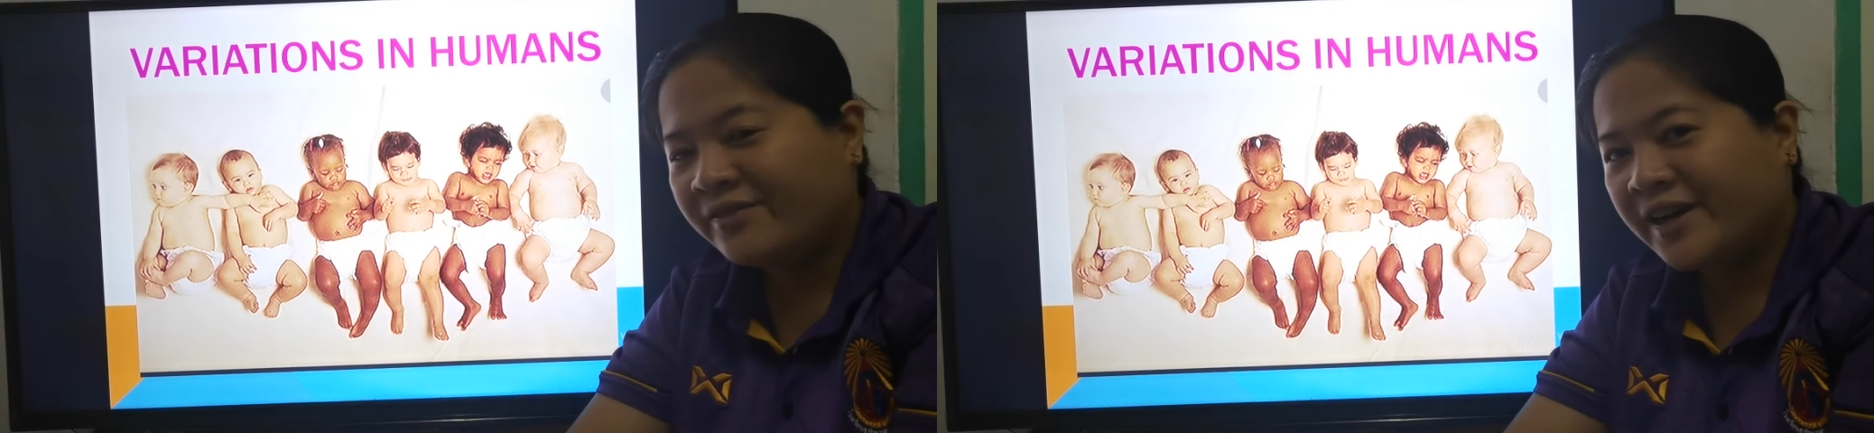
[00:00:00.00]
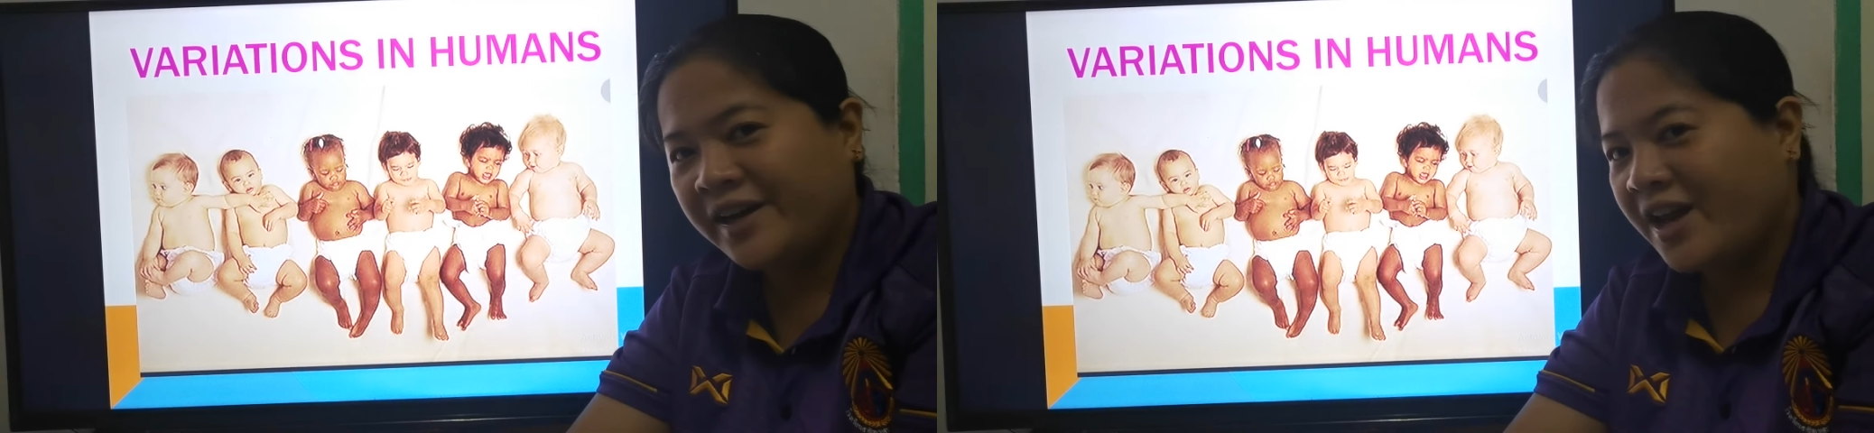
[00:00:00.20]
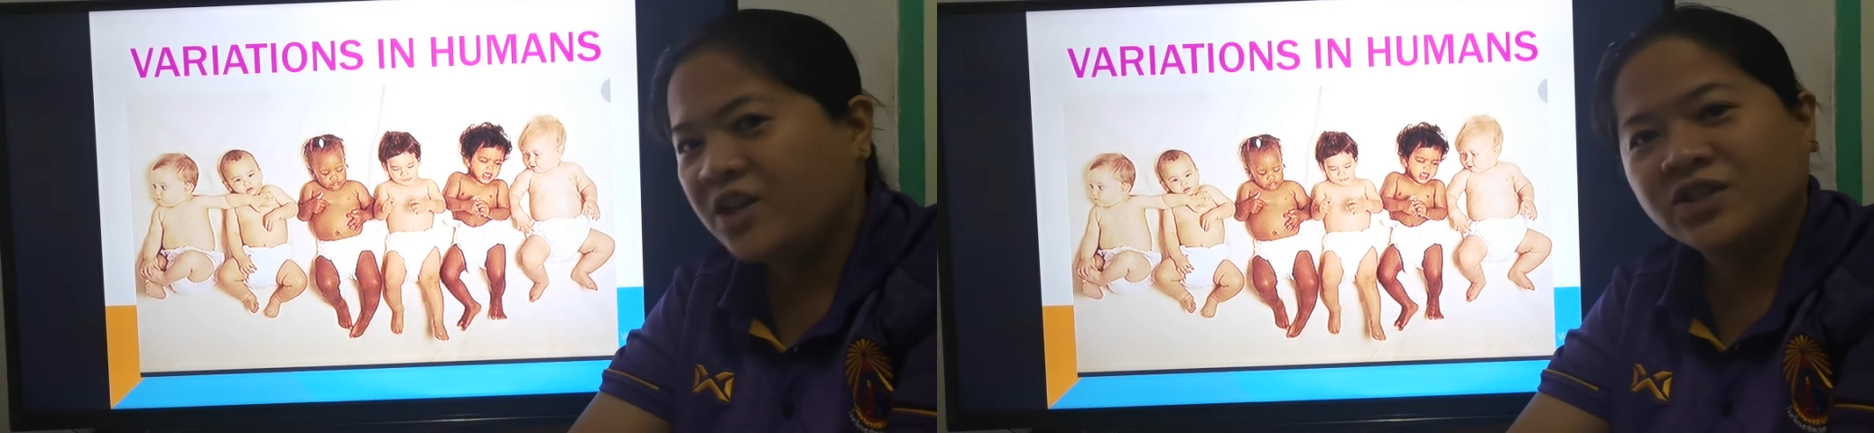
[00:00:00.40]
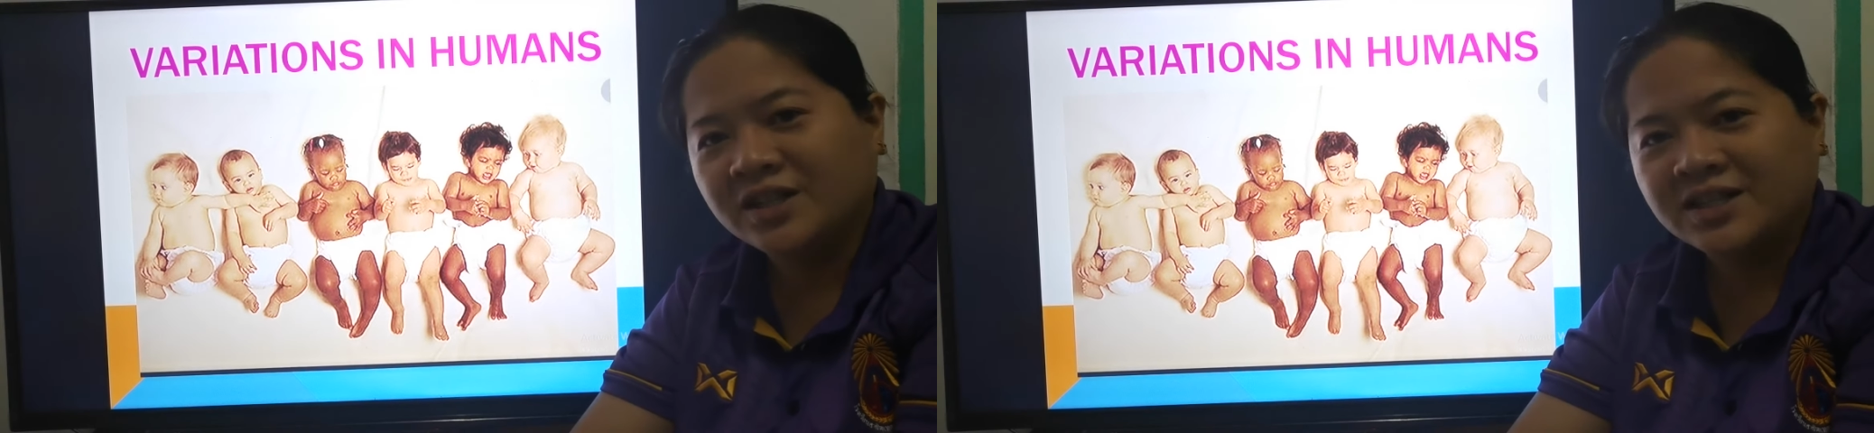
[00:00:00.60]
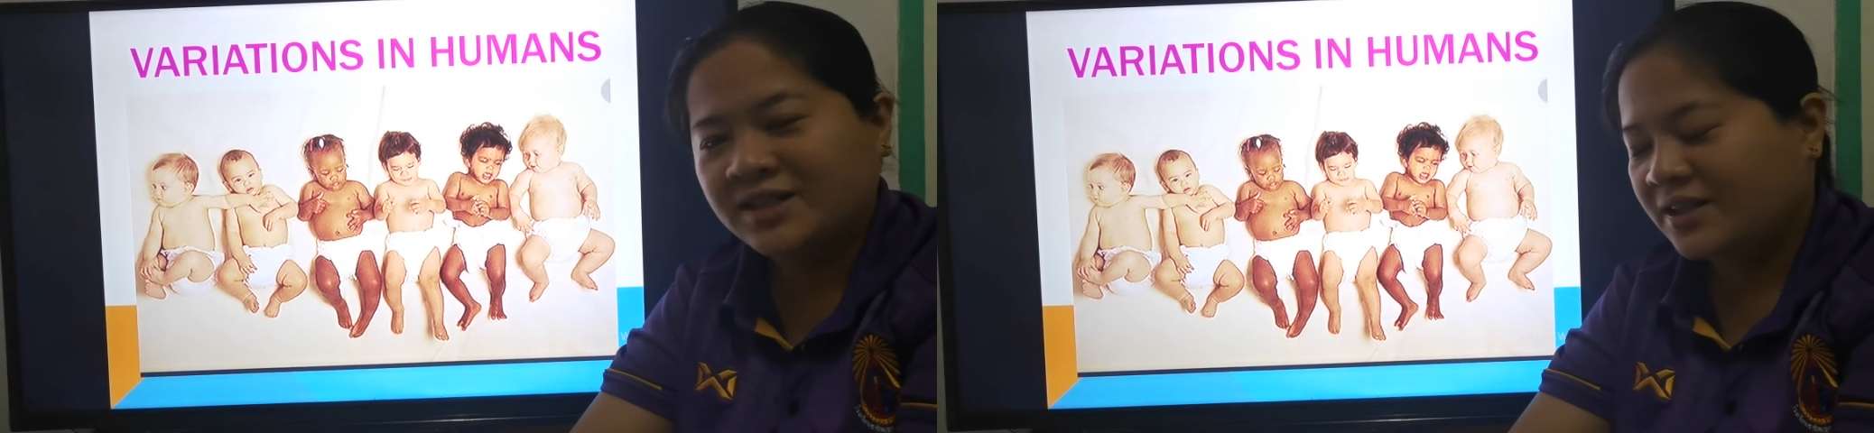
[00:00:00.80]

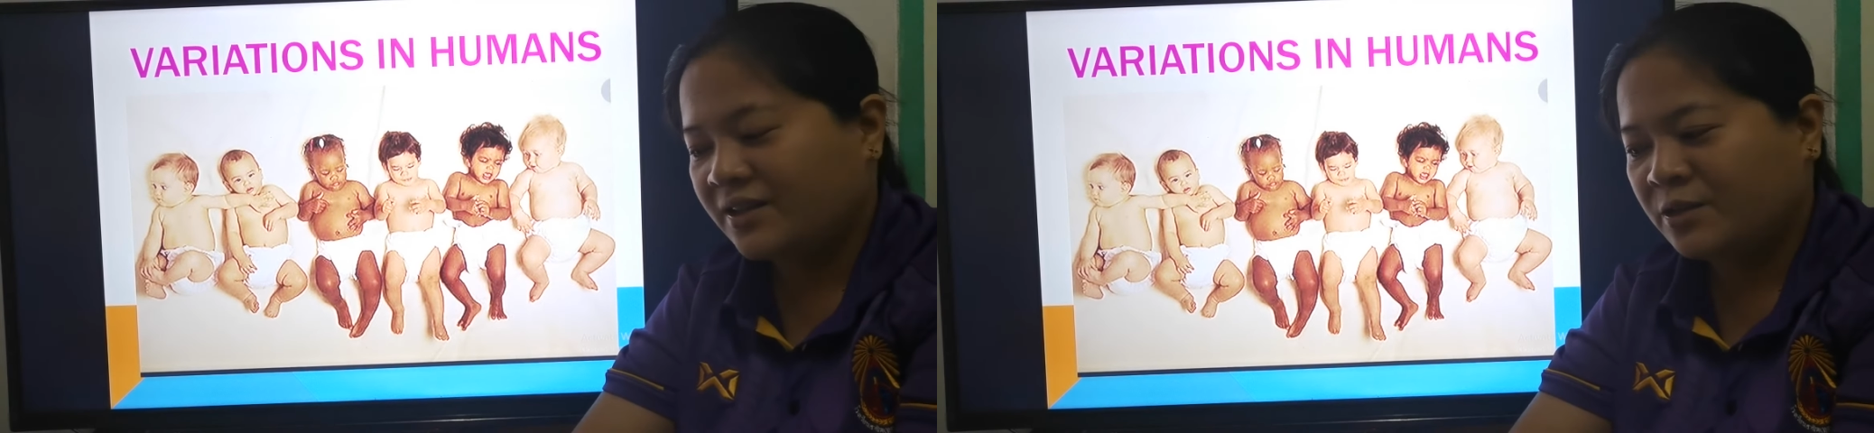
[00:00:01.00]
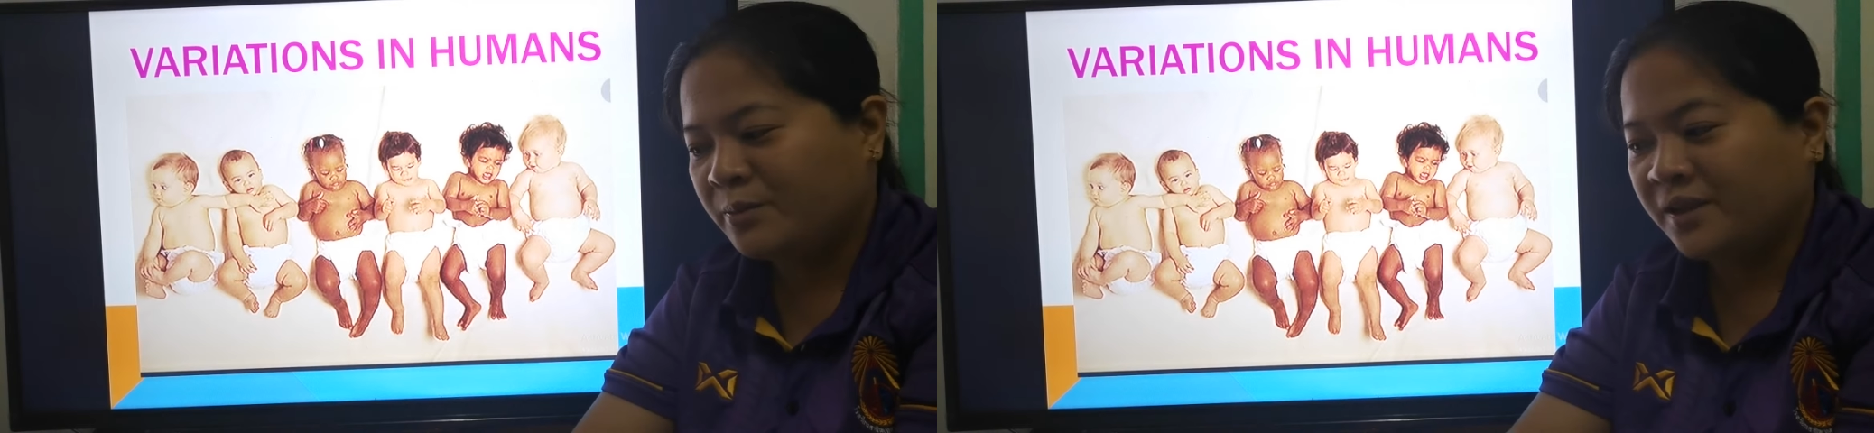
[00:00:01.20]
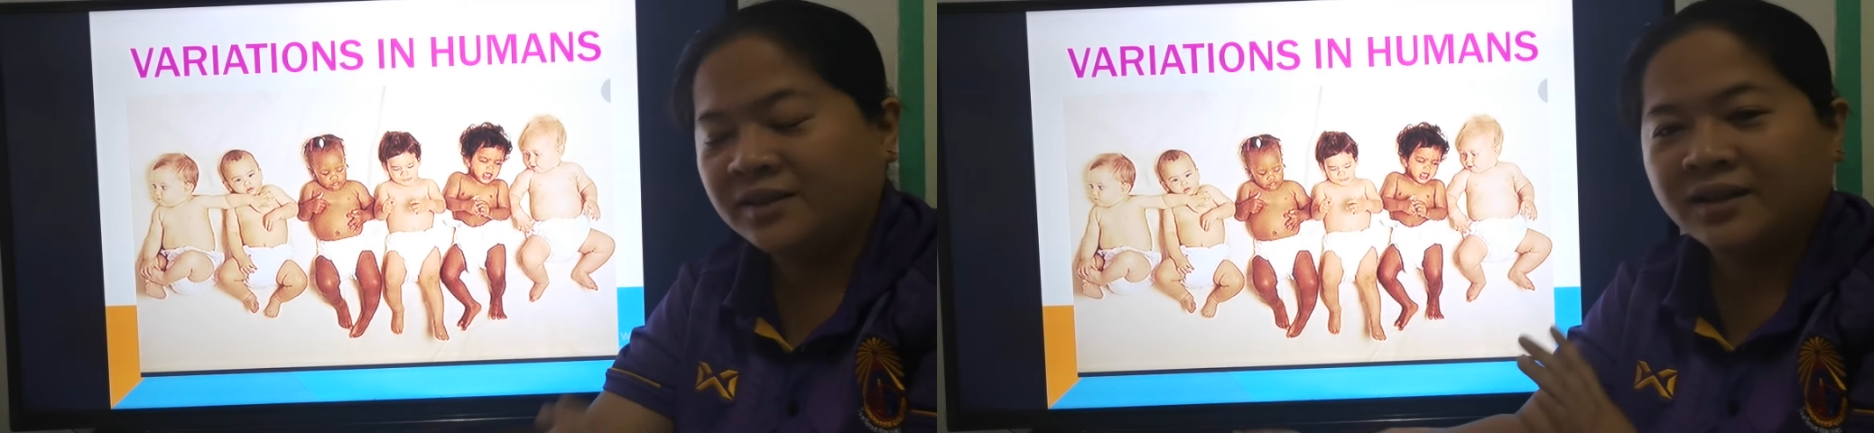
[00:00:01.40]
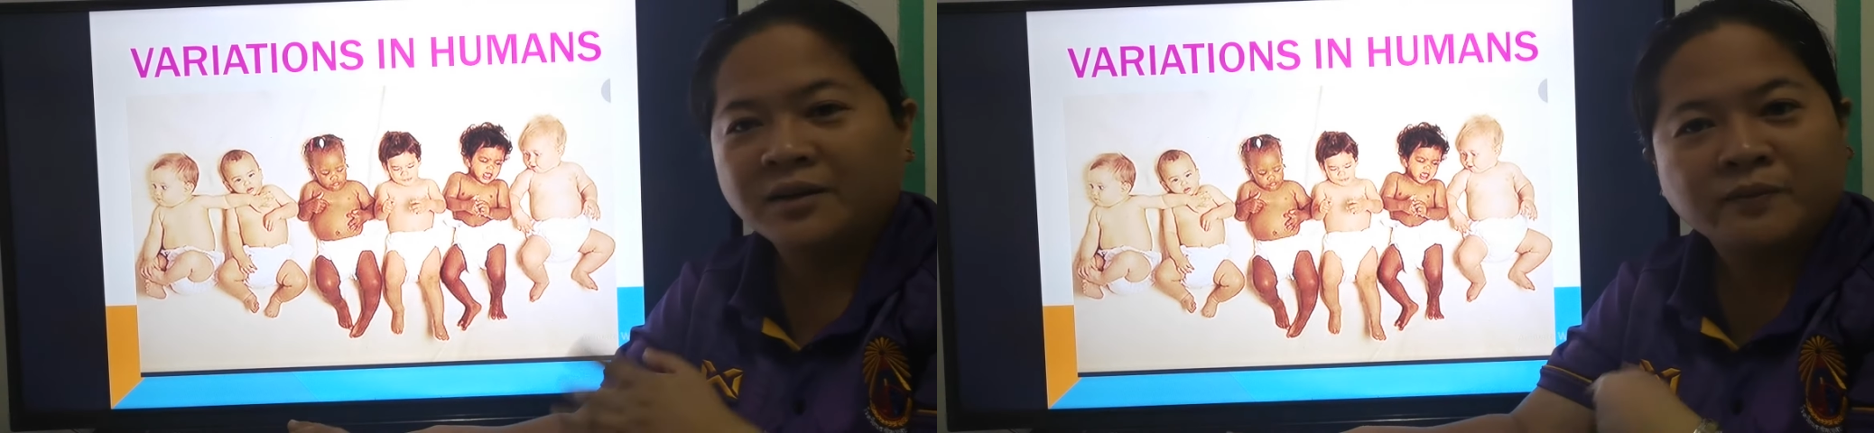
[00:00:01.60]
variations in human.